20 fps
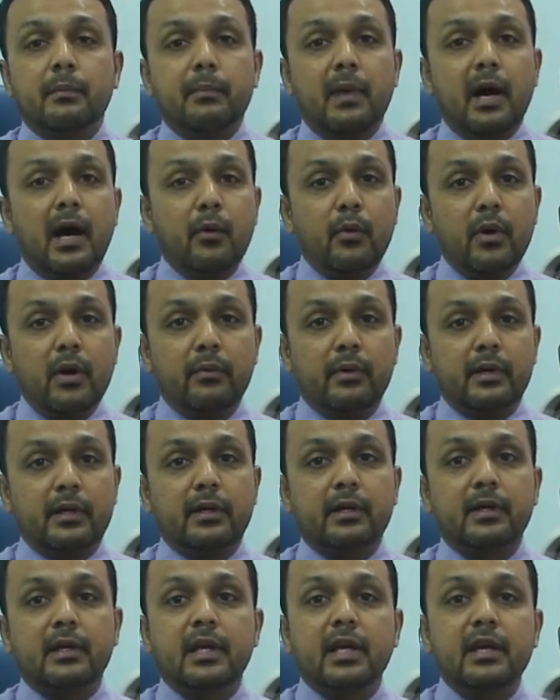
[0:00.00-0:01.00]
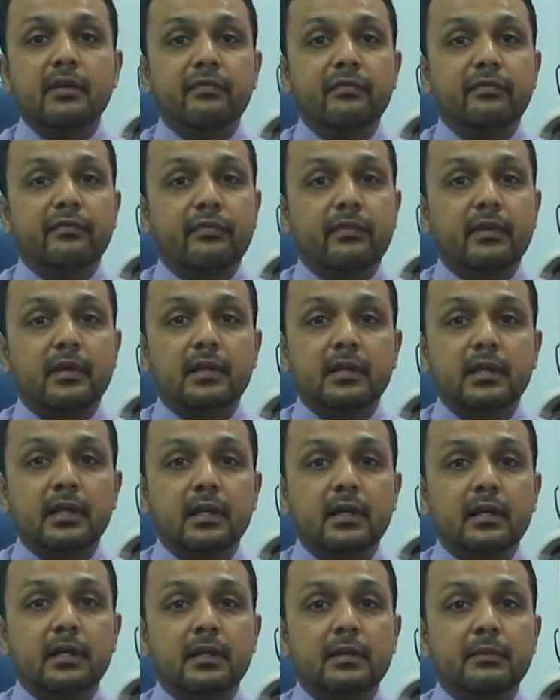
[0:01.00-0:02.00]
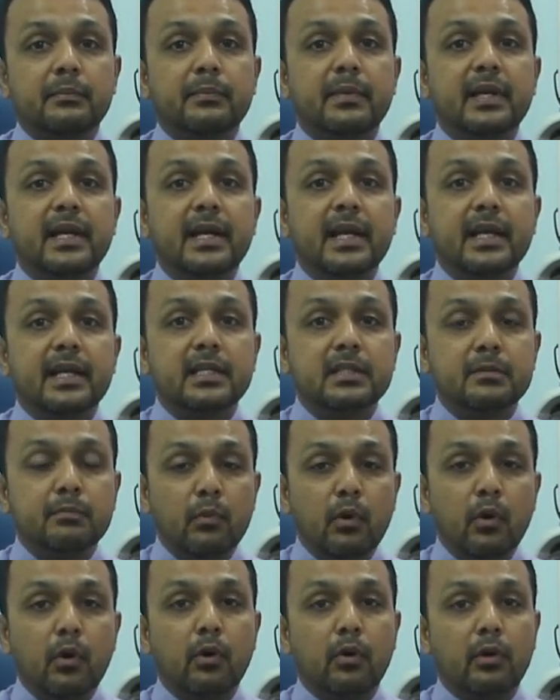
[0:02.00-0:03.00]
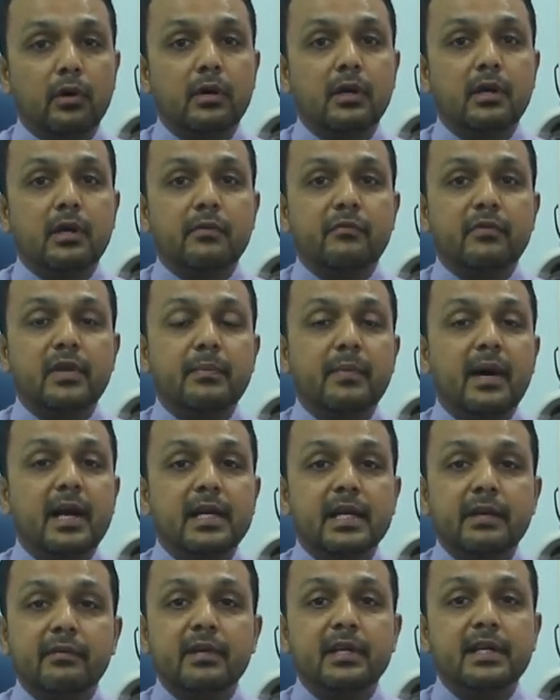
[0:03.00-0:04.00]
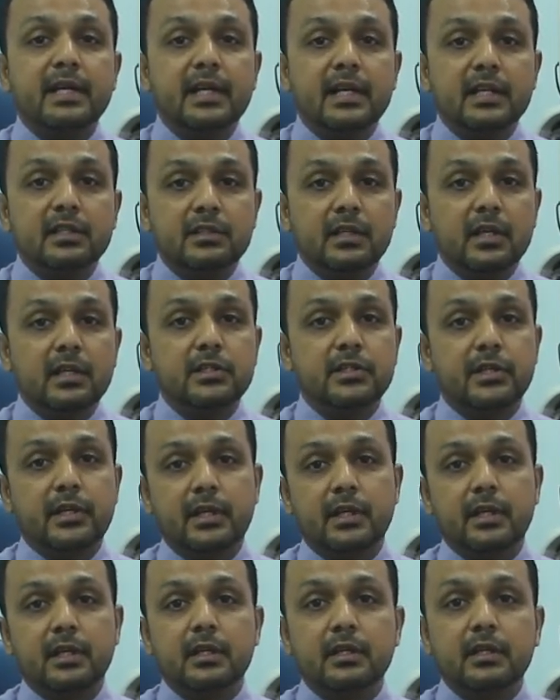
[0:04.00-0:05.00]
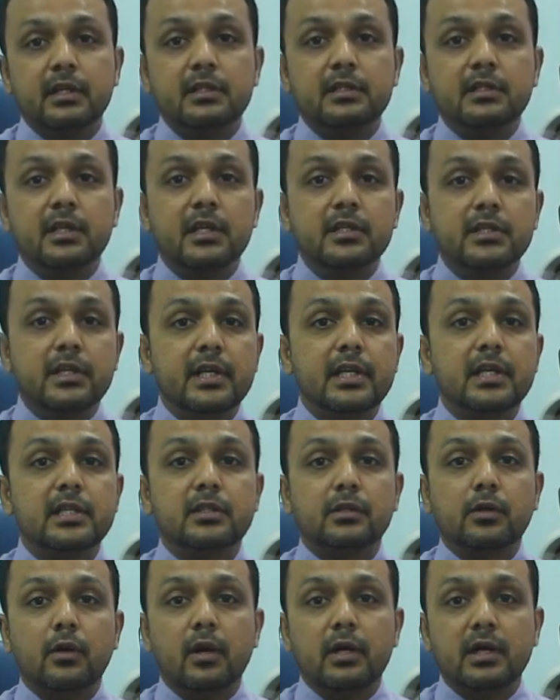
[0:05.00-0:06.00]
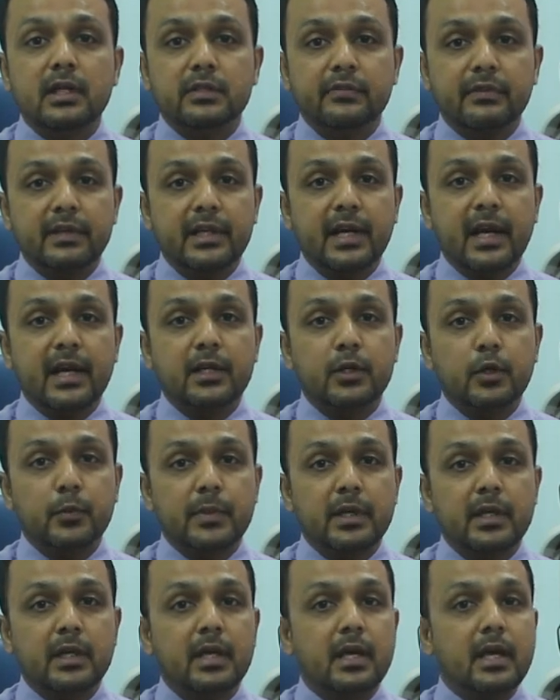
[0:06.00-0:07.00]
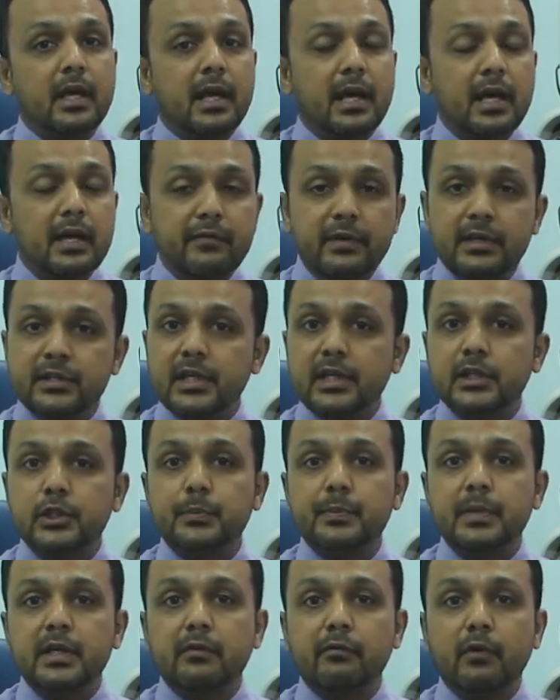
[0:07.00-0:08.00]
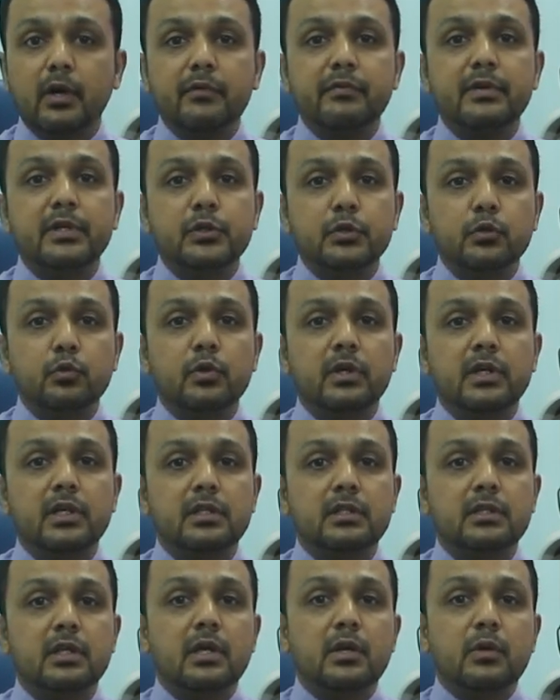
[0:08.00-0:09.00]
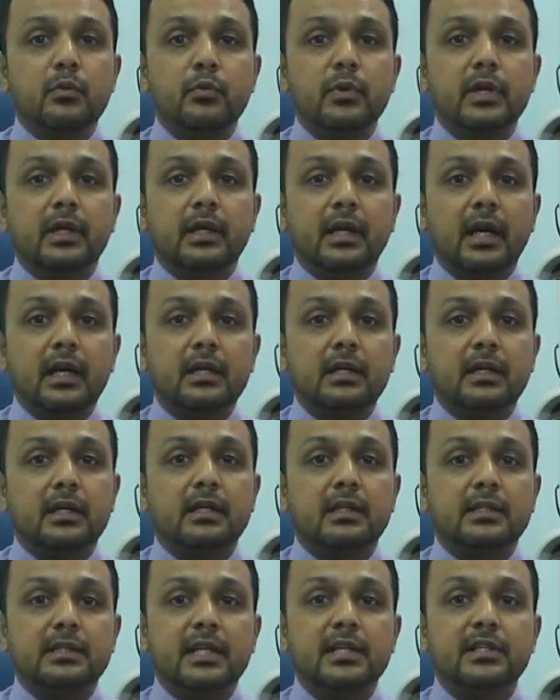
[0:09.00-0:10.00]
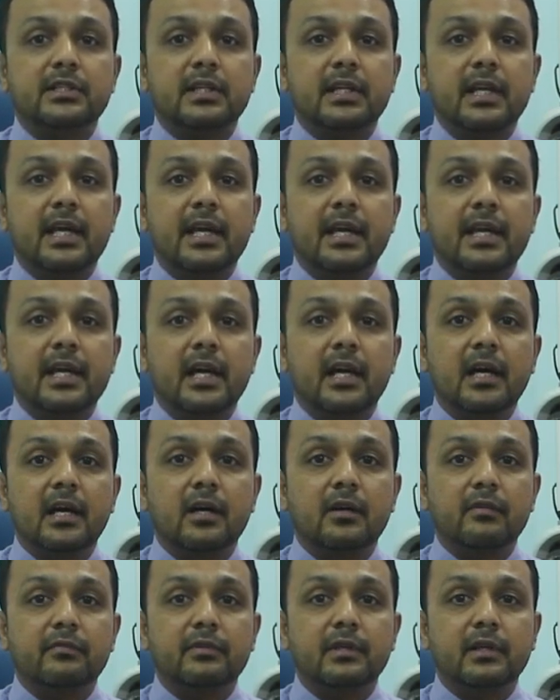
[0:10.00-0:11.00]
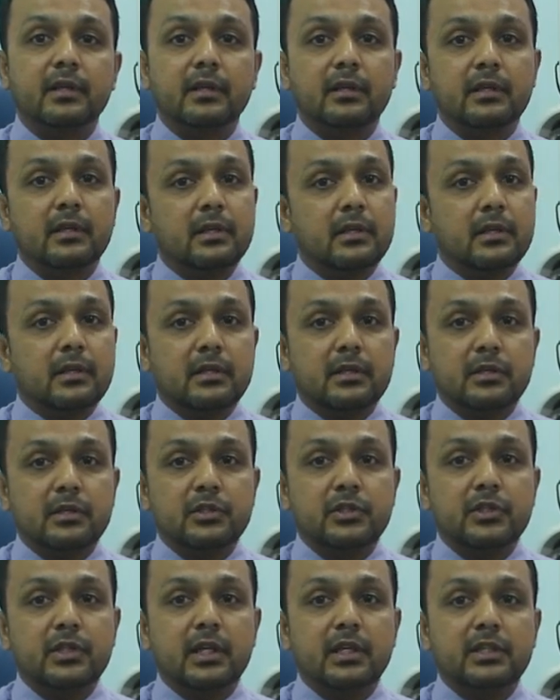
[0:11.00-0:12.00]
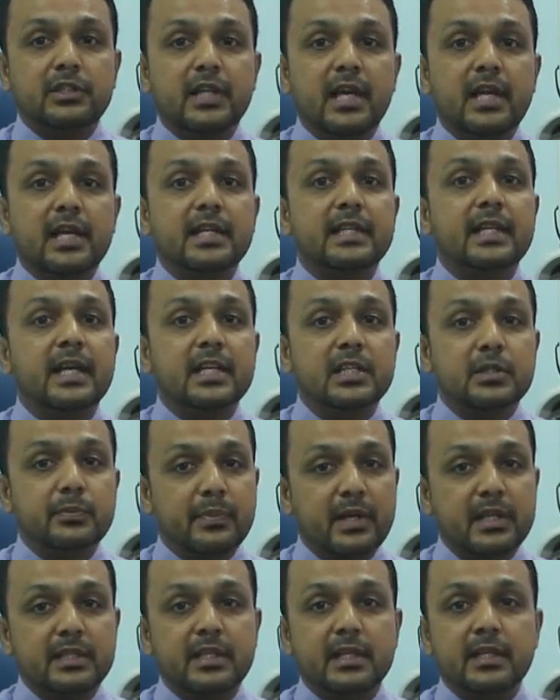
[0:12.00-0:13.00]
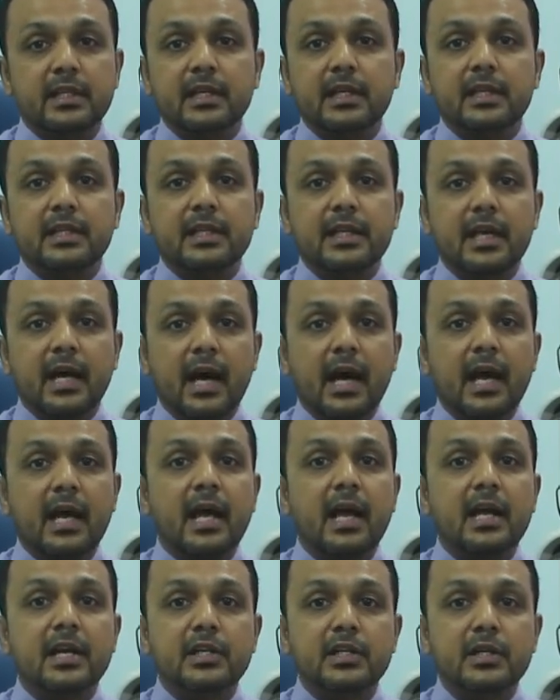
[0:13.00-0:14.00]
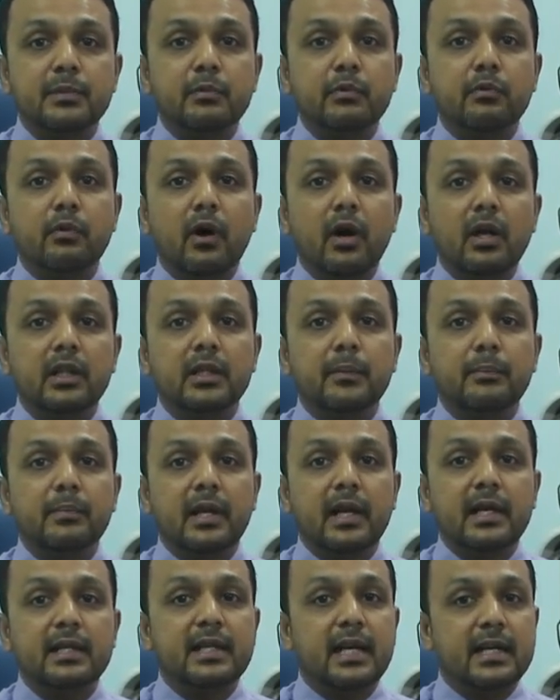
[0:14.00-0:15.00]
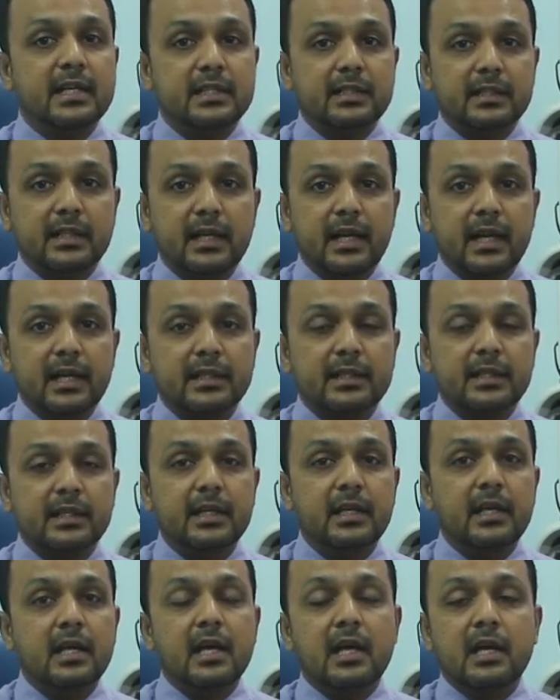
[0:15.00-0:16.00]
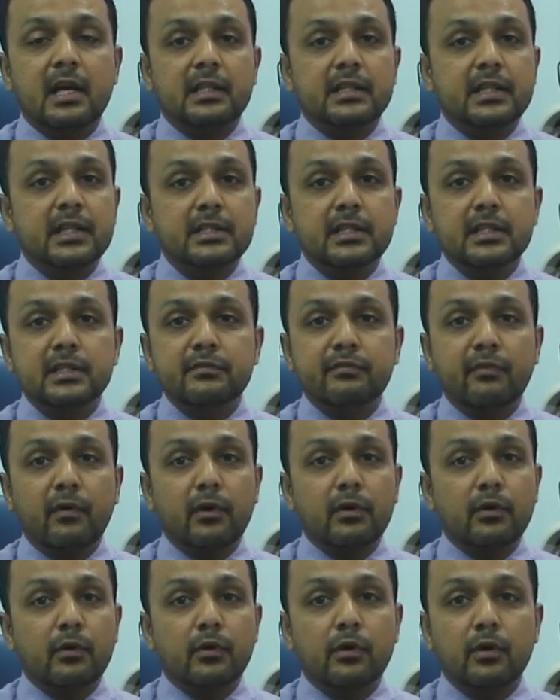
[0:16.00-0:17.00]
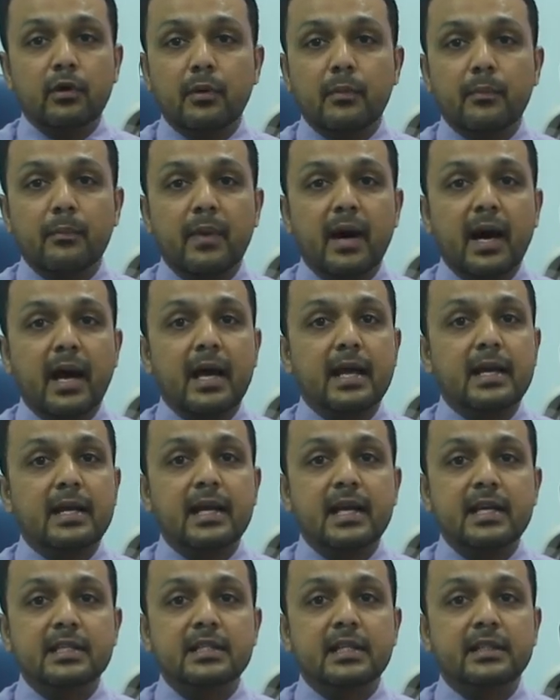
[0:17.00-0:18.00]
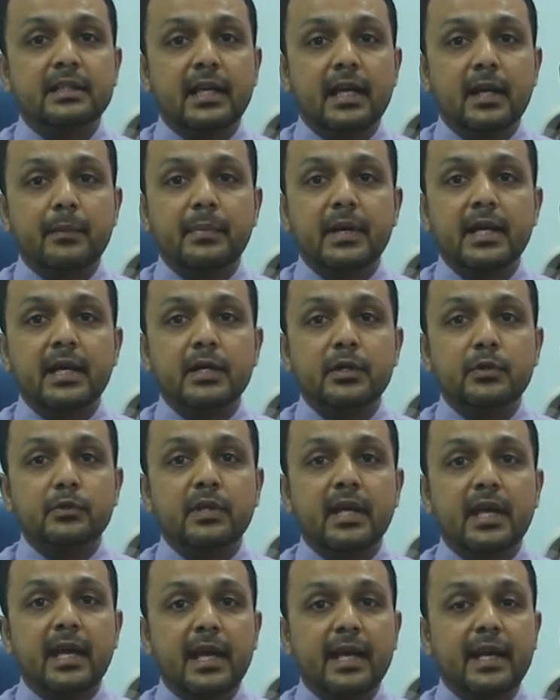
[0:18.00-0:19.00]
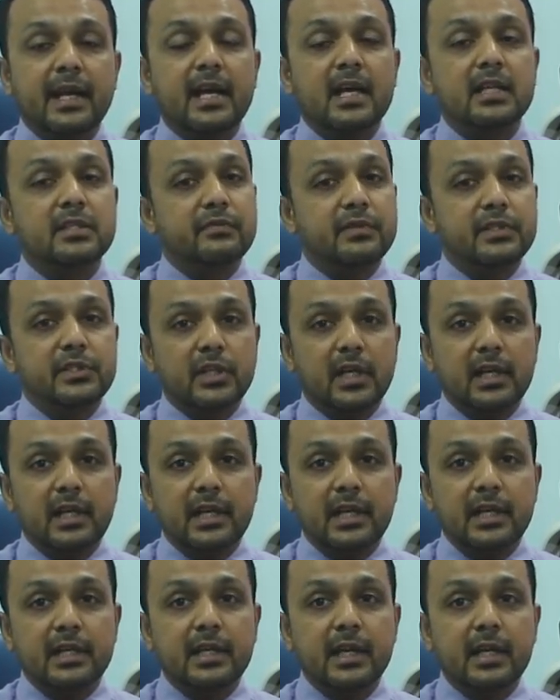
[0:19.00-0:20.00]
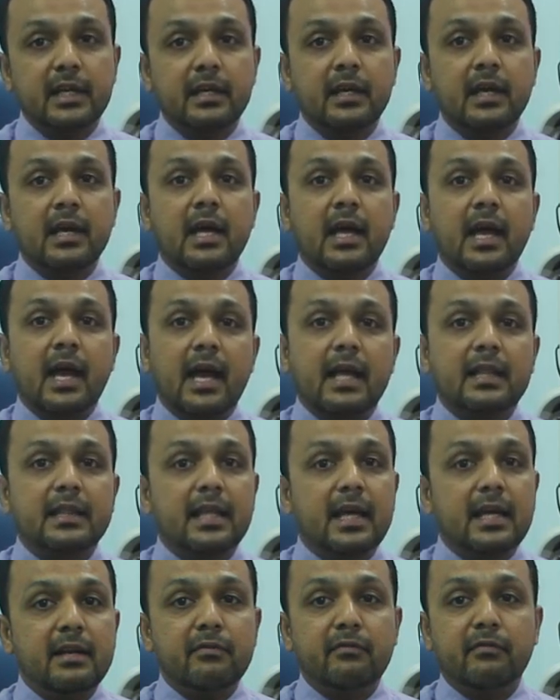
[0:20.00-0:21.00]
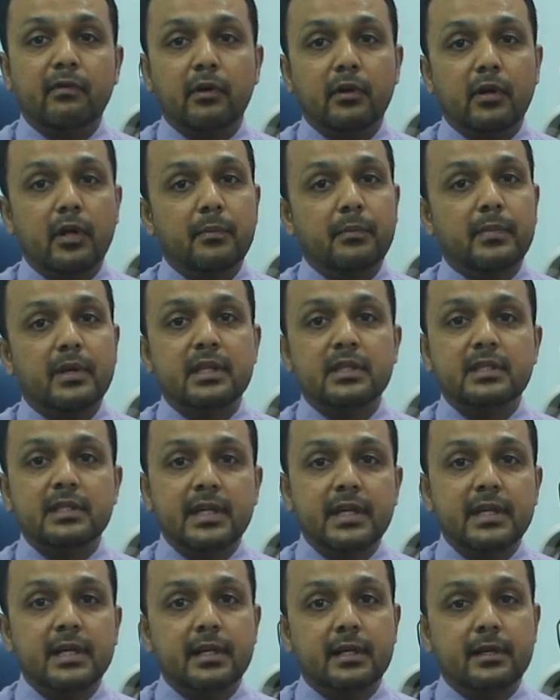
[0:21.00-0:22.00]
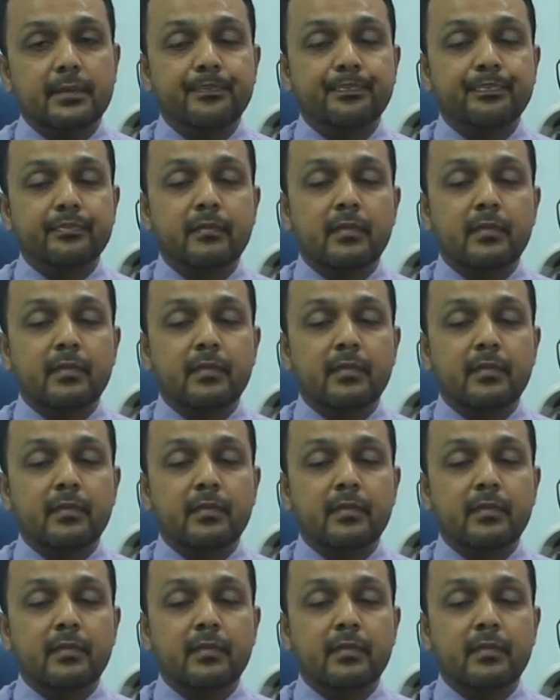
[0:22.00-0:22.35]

However, if the bleeding is more, we might even need a surgery. This surgery is called as vitrectomy. In vitrectomy, what we do is we cut the central area of the jelly that is present in the eye and remove all the blood that is collected. This is followed by laser therapy to the areas which are leaking, and then follow-up is needed.